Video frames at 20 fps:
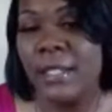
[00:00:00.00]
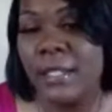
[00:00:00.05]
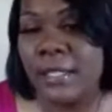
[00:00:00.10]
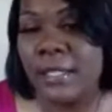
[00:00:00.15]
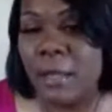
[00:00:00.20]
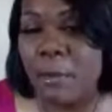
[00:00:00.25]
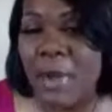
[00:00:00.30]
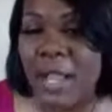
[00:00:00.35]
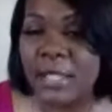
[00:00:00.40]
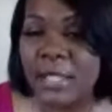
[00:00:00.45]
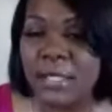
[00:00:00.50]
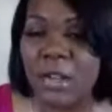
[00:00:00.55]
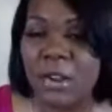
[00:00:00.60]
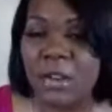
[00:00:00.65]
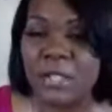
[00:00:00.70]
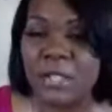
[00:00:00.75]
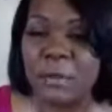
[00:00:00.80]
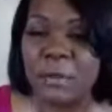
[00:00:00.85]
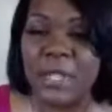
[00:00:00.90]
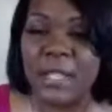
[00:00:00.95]
Somebody
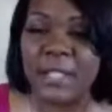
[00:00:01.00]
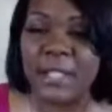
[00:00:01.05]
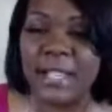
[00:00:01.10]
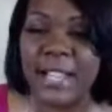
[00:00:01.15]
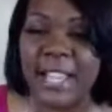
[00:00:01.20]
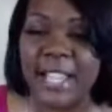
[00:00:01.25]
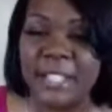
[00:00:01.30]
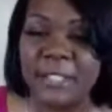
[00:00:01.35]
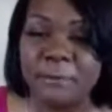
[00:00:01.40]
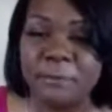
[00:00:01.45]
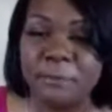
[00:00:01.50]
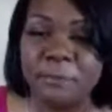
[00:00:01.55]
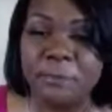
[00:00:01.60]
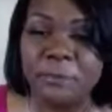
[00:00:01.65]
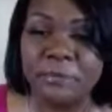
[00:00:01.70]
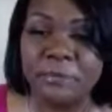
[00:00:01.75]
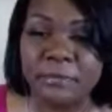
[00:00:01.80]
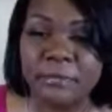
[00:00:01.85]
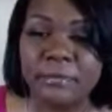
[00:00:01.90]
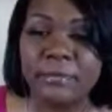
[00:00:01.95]
talk to me today,
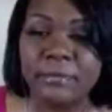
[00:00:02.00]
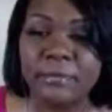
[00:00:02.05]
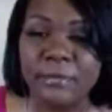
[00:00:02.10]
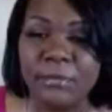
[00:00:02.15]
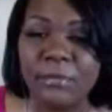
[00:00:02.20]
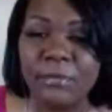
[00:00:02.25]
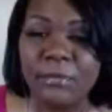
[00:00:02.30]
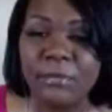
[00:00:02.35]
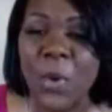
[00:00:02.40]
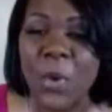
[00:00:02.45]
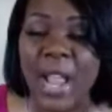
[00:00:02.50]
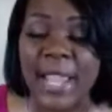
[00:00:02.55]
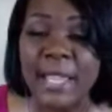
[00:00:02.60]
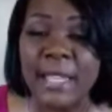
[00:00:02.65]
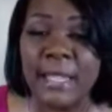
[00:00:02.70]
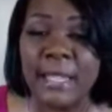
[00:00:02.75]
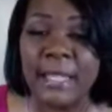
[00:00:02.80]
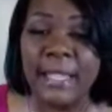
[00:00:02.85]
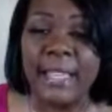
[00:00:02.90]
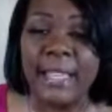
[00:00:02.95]

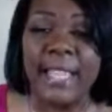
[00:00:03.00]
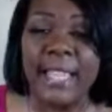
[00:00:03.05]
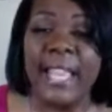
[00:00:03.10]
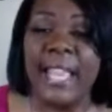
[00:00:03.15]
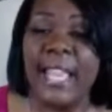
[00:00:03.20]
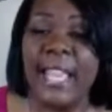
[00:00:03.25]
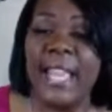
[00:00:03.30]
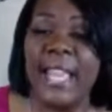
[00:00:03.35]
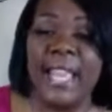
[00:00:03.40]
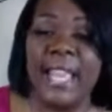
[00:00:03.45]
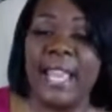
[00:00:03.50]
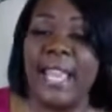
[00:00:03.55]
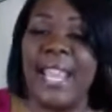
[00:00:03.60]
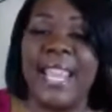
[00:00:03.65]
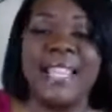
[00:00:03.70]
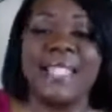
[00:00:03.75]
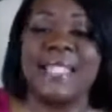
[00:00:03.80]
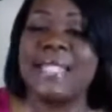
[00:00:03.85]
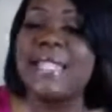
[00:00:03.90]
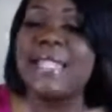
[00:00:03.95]
right?
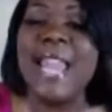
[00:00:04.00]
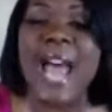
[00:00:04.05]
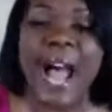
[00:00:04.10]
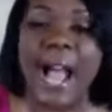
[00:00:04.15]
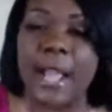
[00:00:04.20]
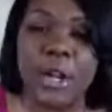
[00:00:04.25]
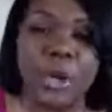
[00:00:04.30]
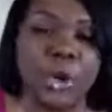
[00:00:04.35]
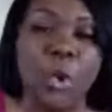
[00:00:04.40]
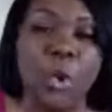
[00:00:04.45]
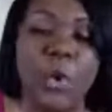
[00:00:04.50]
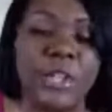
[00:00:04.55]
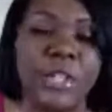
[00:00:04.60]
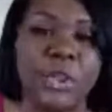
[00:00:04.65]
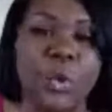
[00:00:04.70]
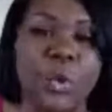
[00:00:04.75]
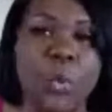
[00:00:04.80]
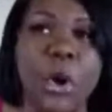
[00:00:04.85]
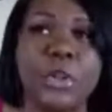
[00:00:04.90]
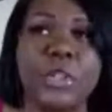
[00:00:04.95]
It's not going
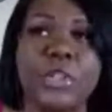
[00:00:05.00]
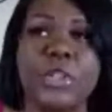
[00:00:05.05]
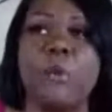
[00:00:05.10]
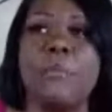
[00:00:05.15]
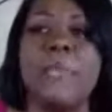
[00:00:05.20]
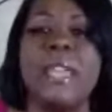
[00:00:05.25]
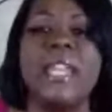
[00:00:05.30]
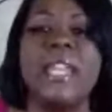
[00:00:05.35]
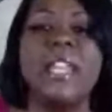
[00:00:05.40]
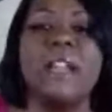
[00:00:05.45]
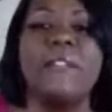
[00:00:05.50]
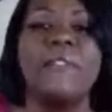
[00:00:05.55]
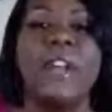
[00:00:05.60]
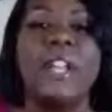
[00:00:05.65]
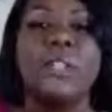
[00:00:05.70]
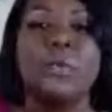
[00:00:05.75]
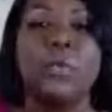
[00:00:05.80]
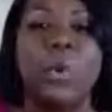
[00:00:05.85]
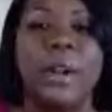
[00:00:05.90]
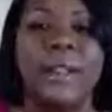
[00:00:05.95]
to work. So many of
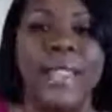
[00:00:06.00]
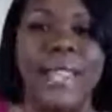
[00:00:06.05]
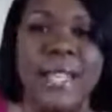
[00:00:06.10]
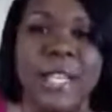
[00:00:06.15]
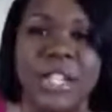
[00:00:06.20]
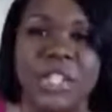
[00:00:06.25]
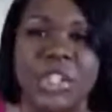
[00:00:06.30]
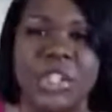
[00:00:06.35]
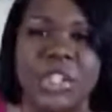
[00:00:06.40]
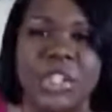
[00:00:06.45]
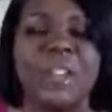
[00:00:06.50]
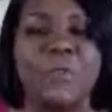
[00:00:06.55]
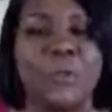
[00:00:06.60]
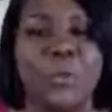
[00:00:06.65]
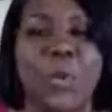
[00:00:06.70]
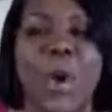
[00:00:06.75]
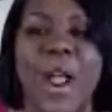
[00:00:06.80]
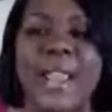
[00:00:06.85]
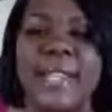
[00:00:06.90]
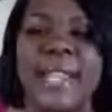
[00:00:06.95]
us, we're in a shift
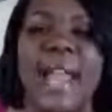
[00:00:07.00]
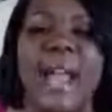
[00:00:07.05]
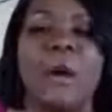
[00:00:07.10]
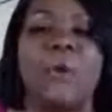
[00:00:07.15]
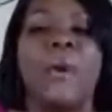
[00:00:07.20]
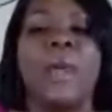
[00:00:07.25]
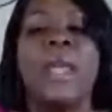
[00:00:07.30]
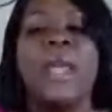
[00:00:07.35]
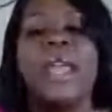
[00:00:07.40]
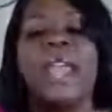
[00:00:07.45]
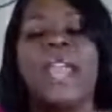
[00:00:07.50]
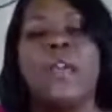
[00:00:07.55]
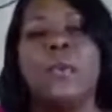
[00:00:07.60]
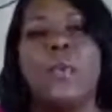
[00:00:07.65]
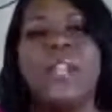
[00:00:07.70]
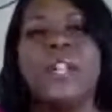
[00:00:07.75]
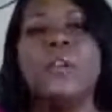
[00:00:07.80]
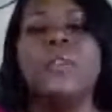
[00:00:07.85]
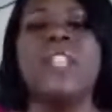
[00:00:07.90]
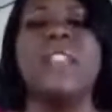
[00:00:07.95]
right now and
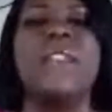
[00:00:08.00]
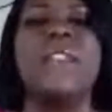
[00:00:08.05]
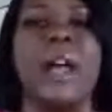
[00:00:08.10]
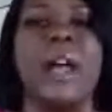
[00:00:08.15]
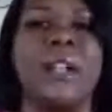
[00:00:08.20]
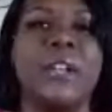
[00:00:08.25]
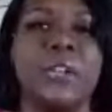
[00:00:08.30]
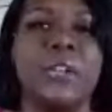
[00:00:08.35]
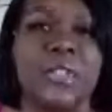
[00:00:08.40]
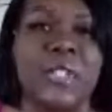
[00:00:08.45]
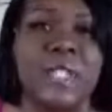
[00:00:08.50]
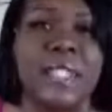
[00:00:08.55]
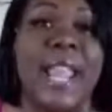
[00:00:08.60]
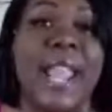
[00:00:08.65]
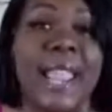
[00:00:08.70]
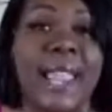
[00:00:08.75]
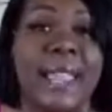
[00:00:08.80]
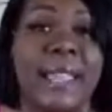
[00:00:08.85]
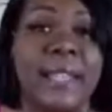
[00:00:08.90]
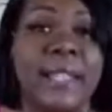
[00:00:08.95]
we don't even
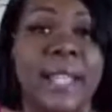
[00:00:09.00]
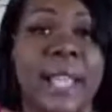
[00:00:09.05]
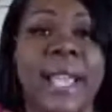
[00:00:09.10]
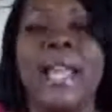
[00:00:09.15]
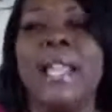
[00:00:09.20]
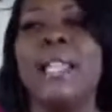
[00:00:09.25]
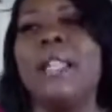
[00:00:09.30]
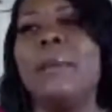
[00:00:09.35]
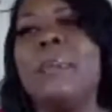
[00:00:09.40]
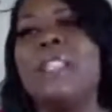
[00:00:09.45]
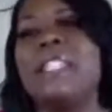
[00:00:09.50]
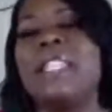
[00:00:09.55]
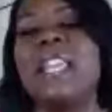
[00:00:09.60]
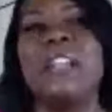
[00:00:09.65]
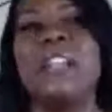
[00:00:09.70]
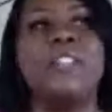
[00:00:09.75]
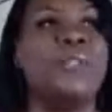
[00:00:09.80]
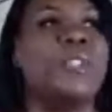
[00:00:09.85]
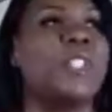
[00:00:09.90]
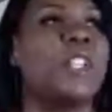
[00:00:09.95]
understand. Let me
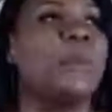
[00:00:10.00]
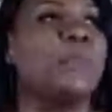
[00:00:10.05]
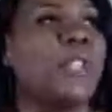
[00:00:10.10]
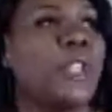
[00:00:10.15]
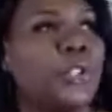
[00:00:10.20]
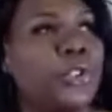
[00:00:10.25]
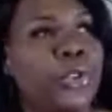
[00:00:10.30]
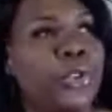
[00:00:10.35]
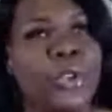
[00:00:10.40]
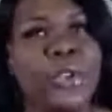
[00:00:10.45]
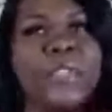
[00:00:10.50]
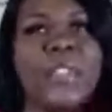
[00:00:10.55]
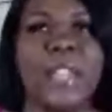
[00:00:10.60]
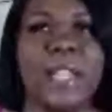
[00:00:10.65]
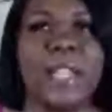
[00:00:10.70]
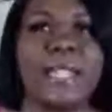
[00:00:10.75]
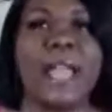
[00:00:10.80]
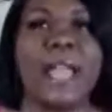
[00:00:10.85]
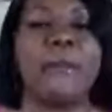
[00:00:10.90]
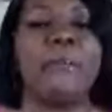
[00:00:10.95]
tell you something. Do you
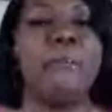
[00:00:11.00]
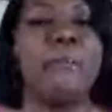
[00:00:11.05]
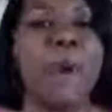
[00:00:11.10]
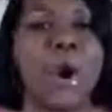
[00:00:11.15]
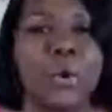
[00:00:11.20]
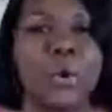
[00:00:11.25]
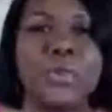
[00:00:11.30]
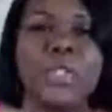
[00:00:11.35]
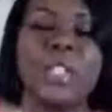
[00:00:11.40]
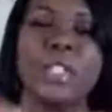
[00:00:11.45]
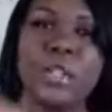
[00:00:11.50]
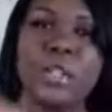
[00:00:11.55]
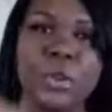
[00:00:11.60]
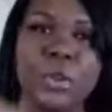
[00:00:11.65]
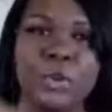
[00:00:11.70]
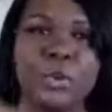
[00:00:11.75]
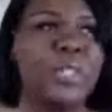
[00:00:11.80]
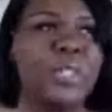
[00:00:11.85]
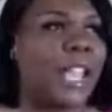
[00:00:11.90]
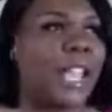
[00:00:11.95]
think that Moses
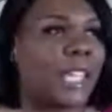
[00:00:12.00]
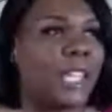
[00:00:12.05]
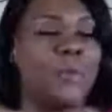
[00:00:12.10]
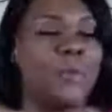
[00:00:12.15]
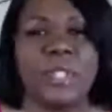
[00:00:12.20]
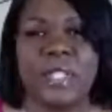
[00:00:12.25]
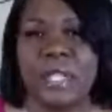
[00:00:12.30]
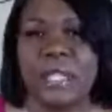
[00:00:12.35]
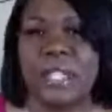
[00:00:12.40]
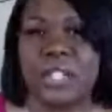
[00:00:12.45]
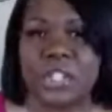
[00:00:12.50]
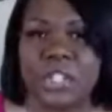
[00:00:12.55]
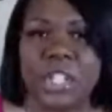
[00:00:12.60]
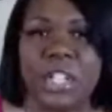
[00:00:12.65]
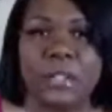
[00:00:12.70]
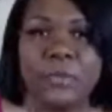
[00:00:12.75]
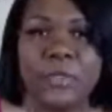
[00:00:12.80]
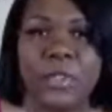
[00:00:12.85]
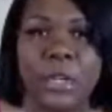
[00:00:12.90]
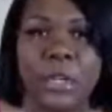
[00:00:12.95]
knew that he was in a
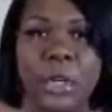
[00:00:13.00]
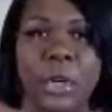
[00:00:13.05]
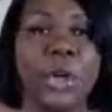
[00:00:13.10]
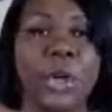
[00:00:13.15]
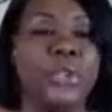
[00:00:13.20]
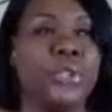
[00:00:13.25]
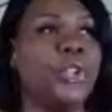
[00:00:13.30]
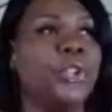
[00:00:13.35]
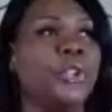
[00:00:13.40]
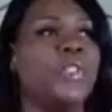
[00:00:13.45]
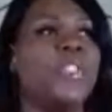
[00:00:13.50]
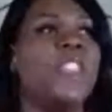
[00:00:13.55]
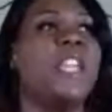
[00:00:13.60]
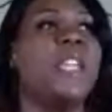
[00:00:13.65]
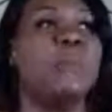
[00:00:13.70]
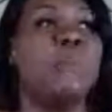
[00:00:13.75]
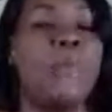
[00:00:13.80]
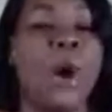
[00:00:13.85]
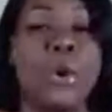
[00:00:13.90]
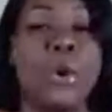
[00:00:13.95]
shift? Do you
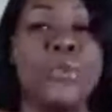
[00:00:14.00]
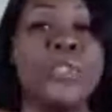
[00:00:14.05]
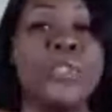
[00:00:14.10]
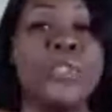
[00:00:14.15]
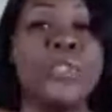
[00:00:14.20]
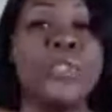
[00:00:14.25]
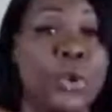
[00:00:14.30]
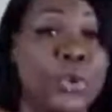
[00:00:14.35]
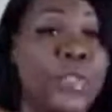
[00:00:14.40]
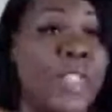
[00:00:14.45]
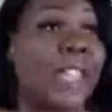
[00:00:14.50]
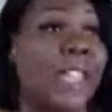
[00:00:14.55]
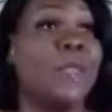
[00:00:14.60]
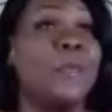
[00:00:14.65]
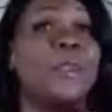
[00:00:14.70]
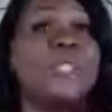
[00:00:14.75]
think Moses knew that he